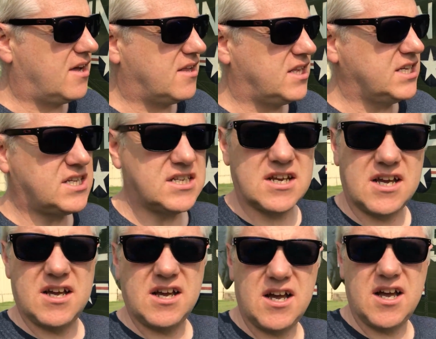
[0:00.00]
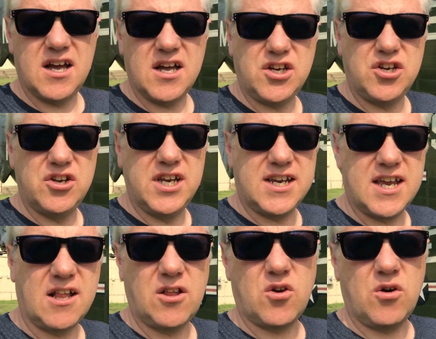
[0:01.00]
This is a unique
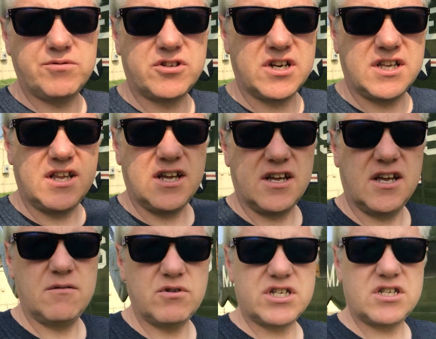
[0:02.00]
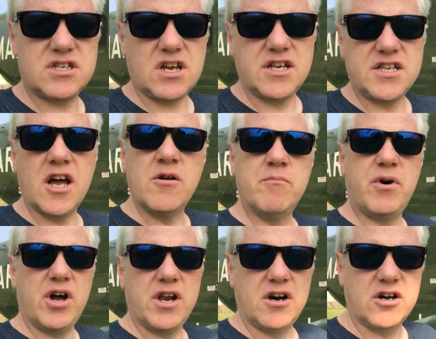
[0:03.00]
helicopter in that it was down
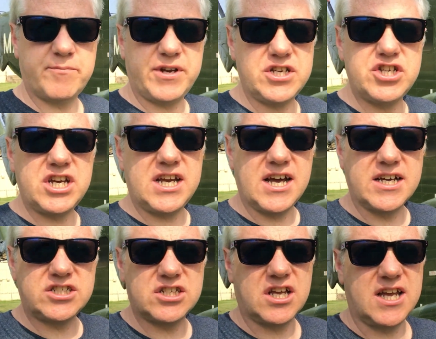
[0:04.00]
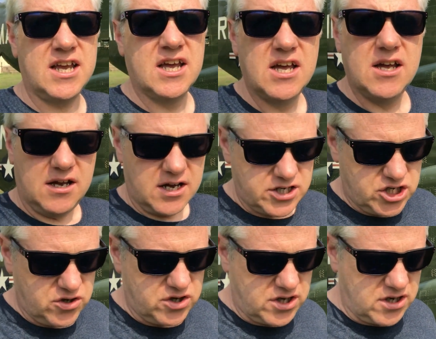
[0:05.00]
by an RPG actually
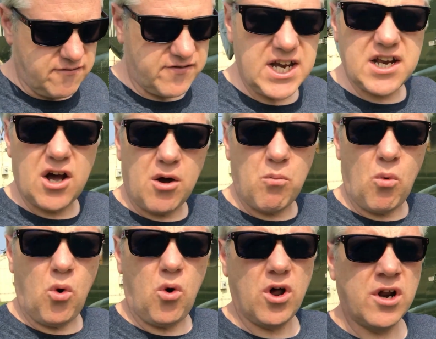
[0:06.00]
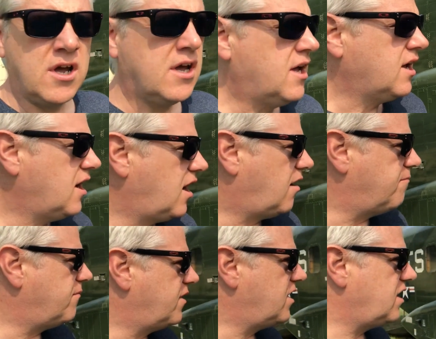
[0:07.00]
during the Vietnam War.
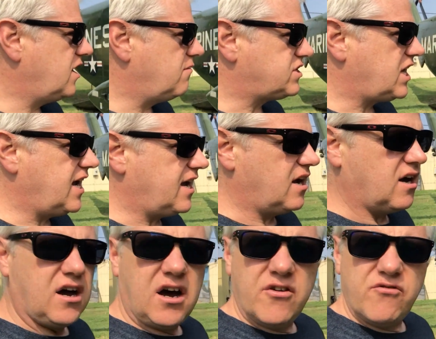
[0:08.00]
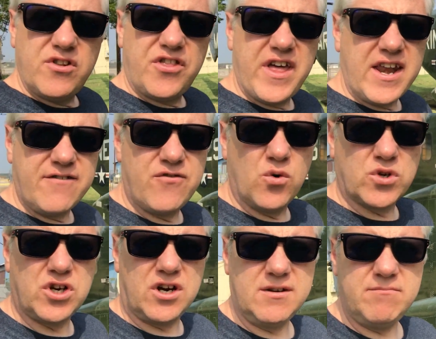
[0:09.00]
It was hit 134
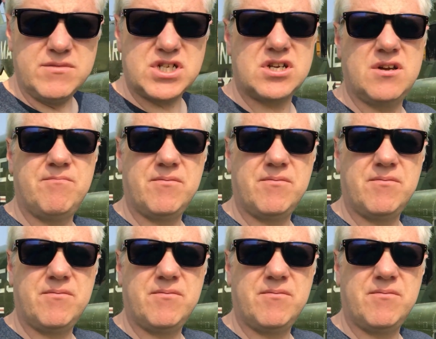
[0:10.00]
times